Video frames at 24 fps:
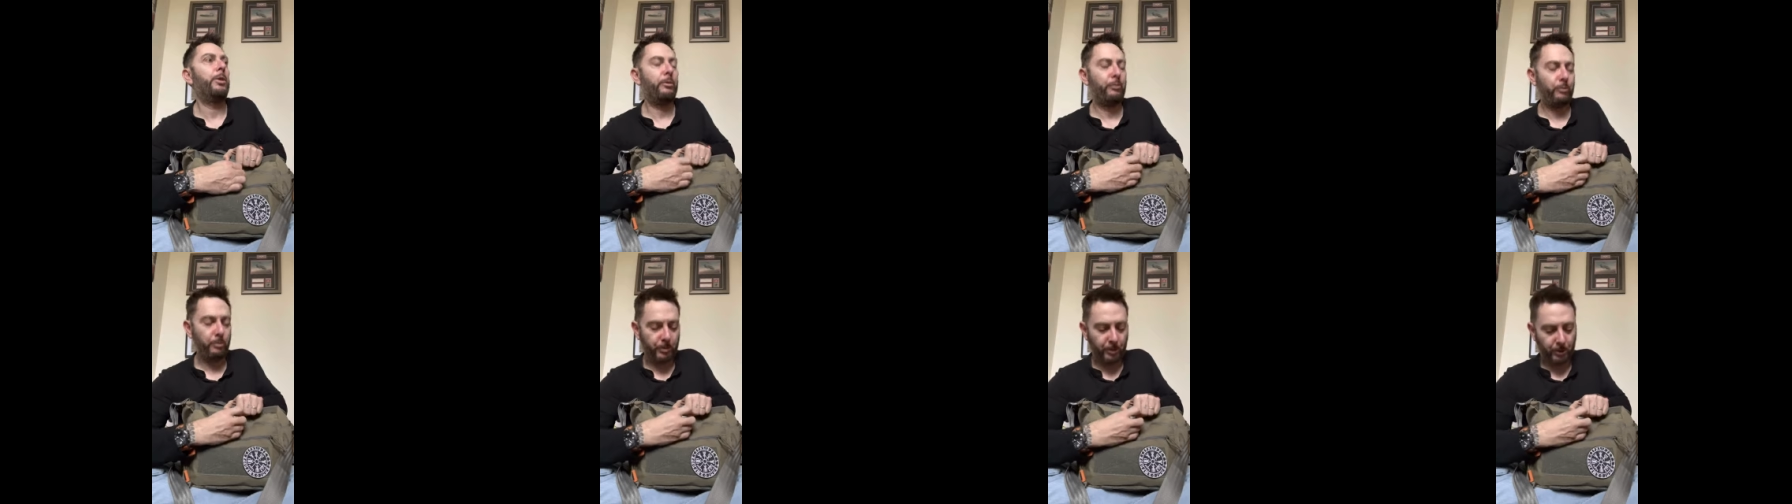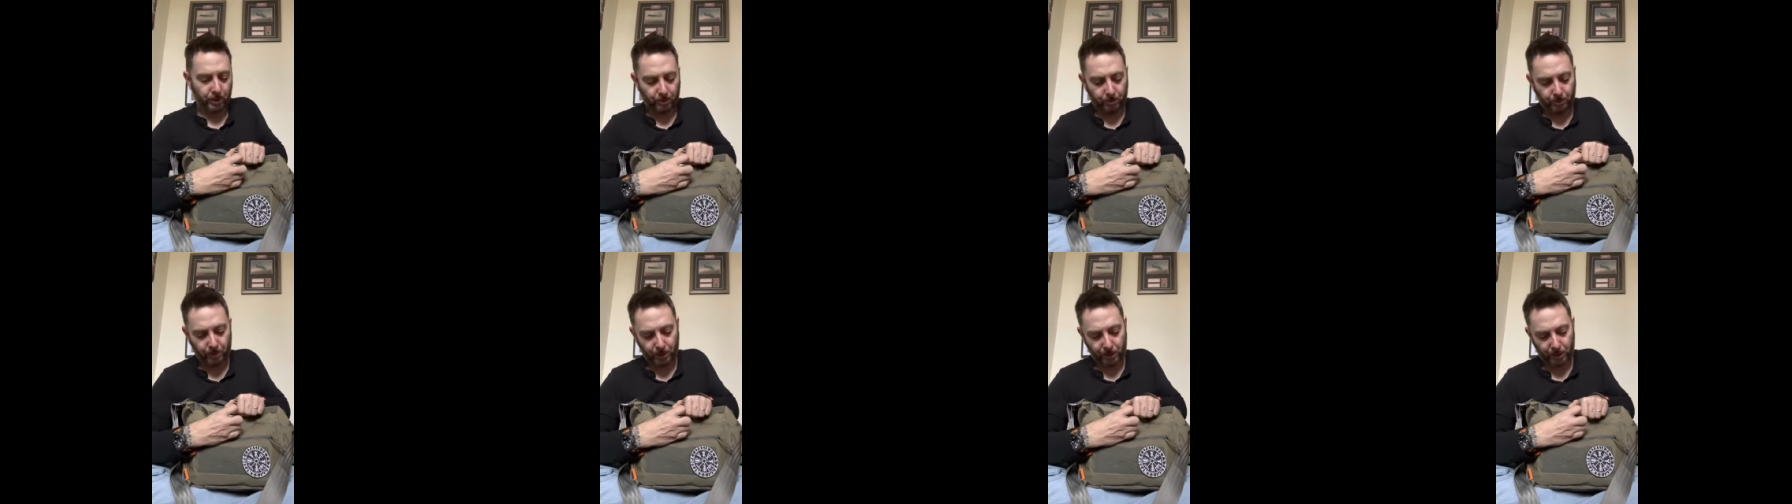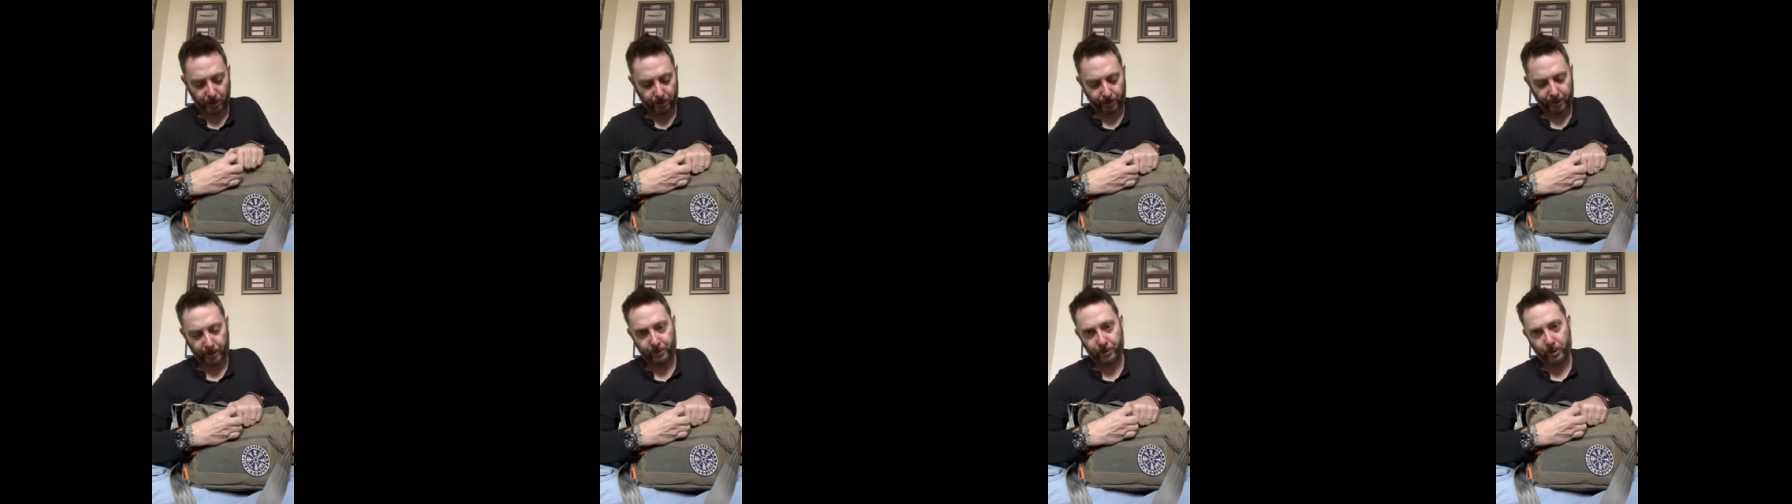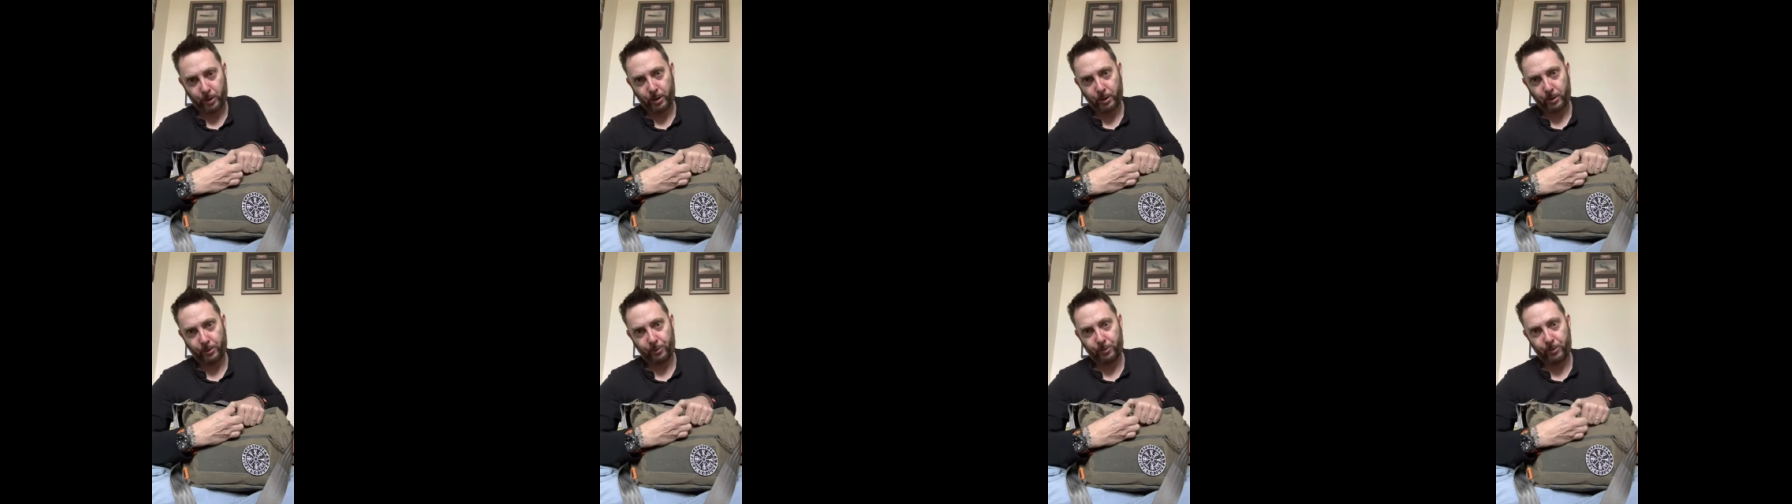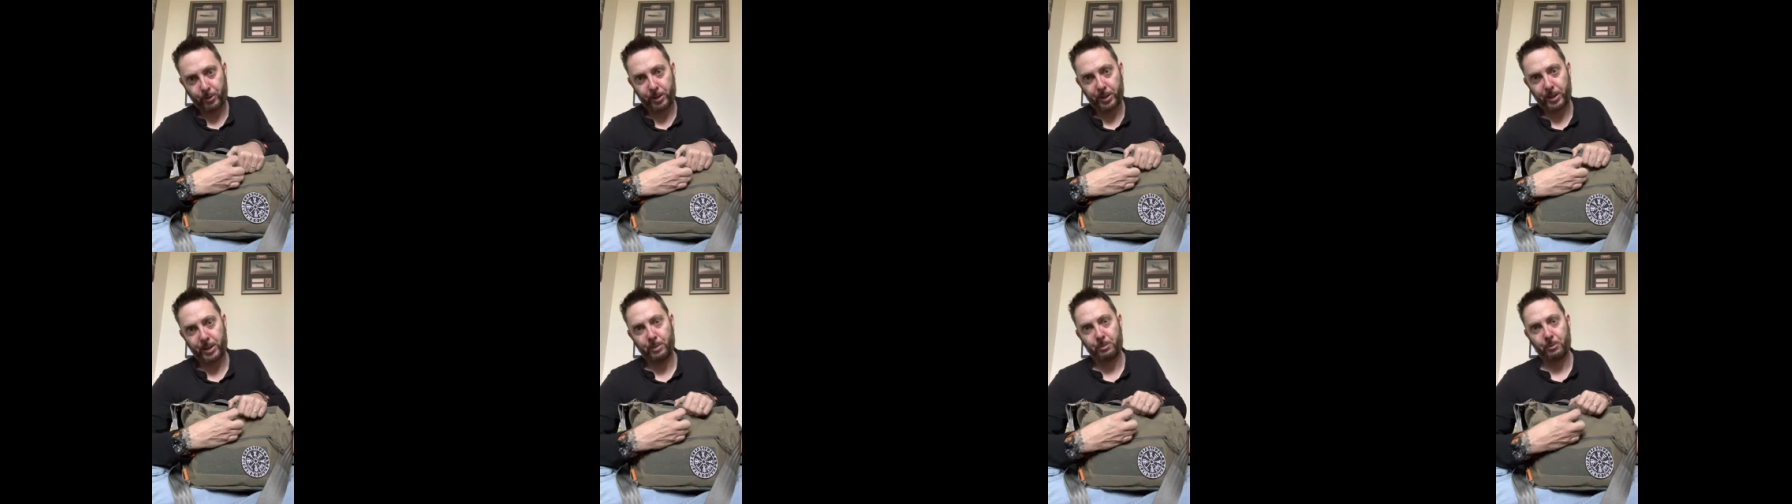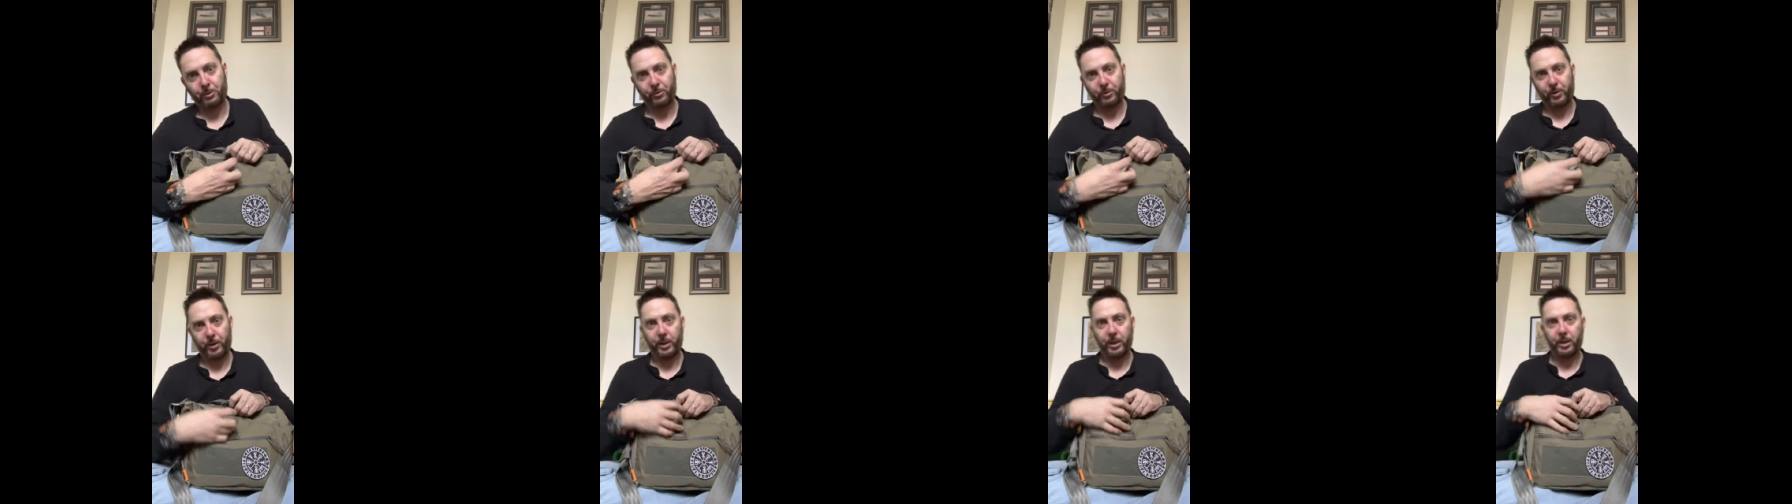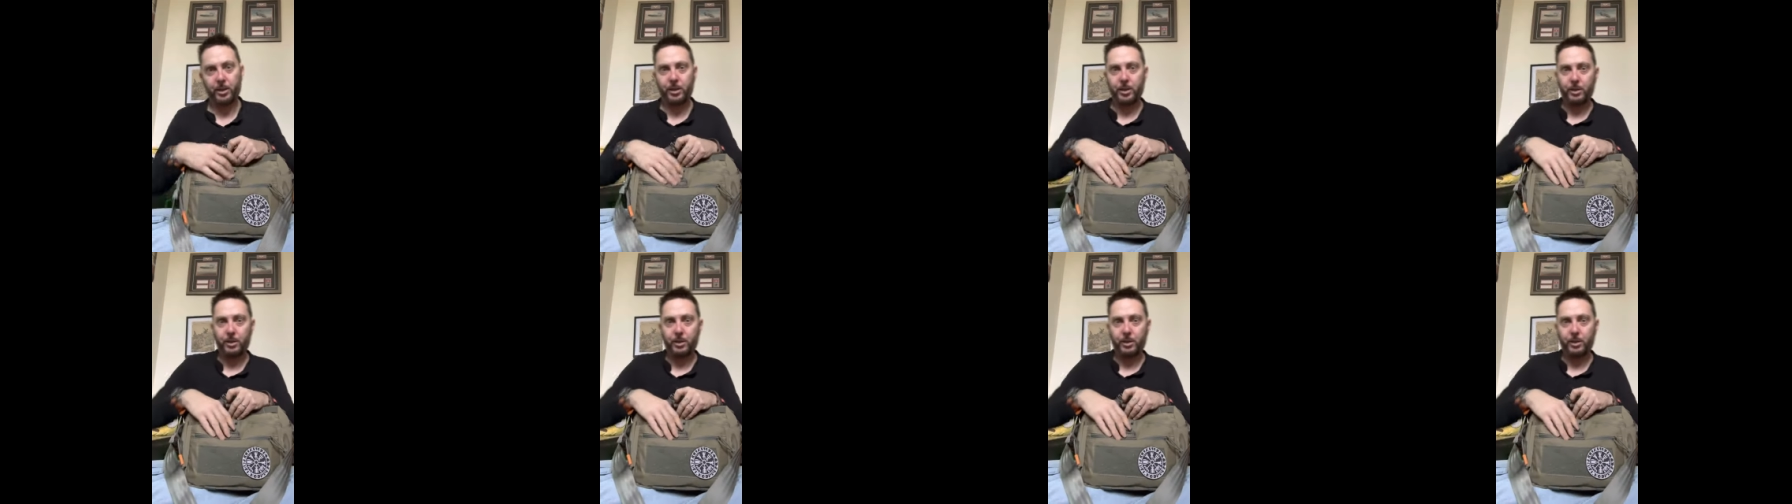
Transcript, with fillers: for purpose. Sorry, I've got arthritis in my fingers.